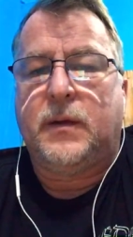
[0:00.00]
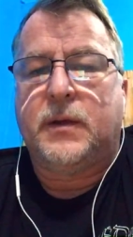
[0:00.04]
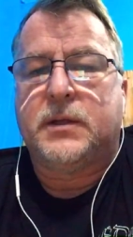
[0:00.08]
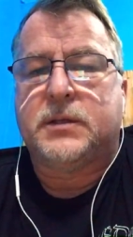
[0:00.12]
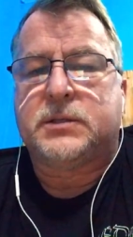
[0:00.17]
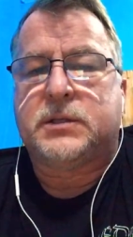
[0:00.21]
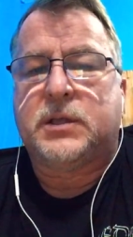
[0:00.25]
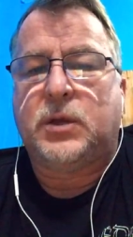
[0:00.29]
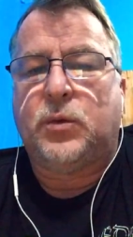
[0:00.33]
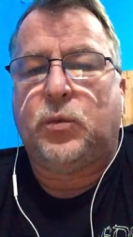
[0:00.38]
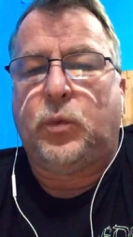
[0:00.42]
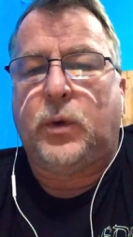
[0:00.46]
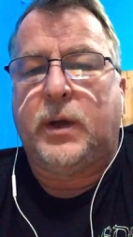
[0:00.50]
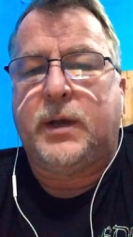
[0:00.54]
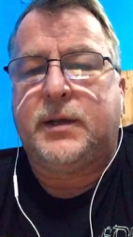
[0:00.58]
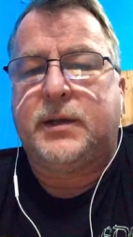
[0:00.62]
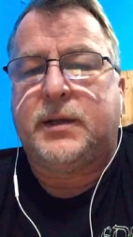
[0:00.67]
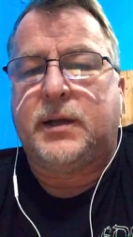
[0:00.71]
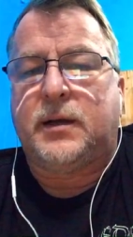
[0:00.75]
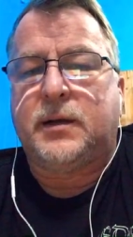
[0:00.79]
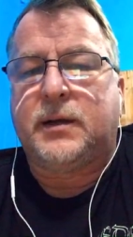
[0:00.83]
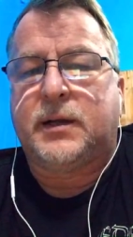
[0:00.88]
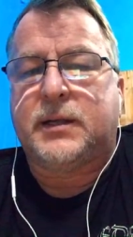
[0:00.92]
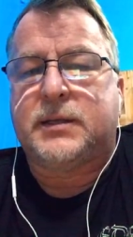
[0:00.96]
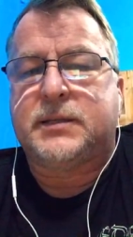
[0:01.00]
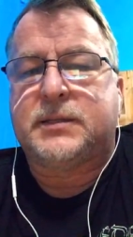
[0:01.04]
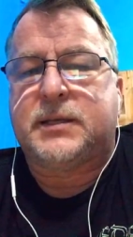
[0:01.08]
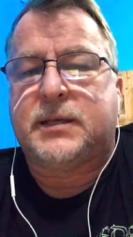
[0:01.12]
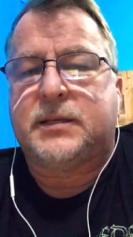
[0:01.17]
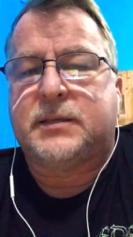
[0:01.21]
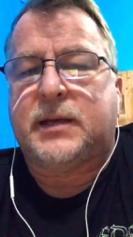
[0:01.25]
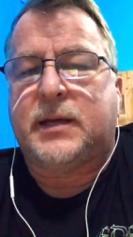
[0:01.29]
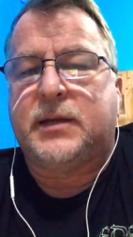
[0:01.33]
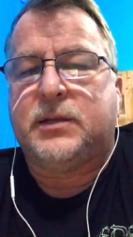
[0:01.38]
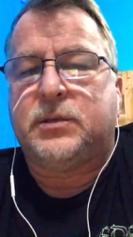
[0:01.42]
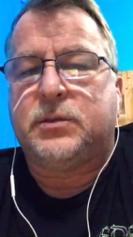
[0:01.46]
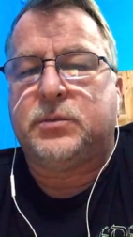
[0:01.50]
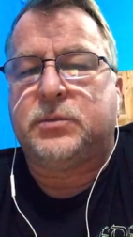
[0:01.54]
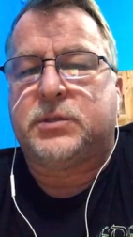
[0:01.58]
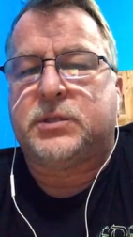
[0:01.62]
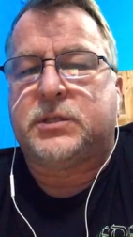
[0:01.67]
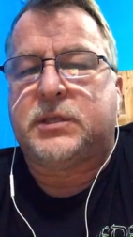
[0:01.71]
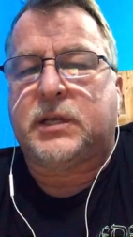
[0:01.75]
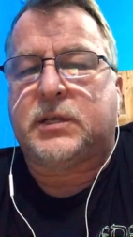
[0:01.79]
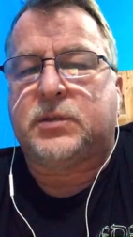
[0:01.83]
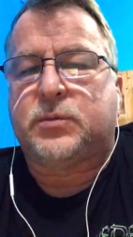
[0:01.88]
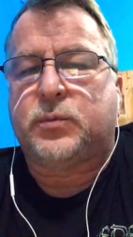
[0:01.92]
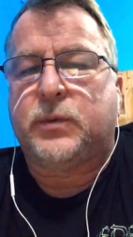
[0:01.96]
See, Win Duncan says, I do
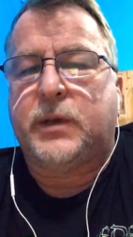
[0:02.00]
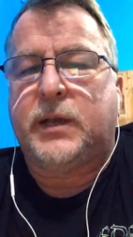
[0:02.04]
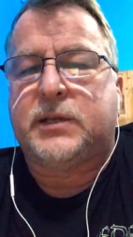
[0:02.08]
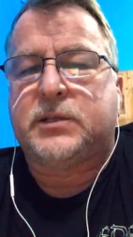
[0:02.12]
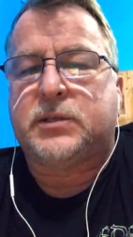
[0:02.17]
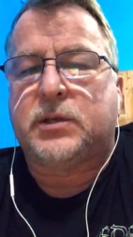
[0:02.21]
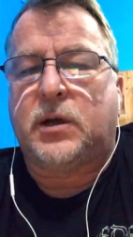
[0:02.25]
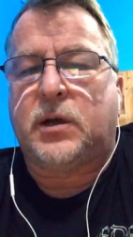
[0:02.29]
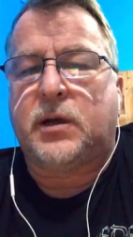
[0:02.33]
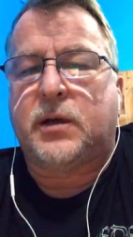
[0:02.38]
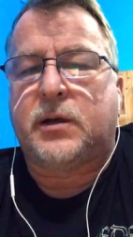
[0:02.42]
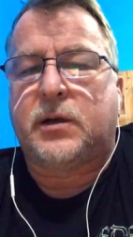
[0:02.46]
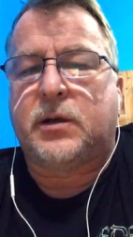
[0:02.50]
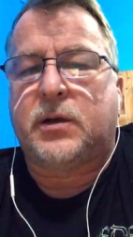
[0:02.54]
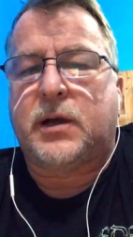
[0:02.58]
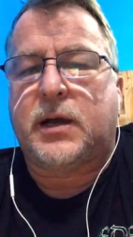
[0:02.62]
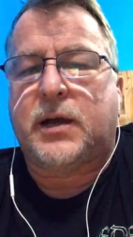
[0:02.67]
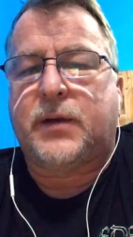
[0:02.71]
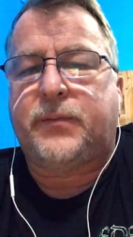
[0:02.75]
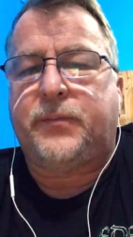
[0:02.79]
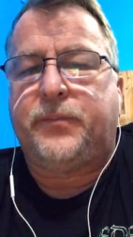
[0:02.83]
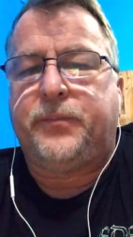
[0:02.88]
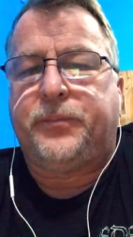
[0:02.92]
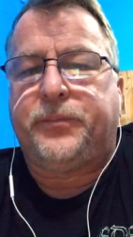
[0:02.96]
6 weeks on and off.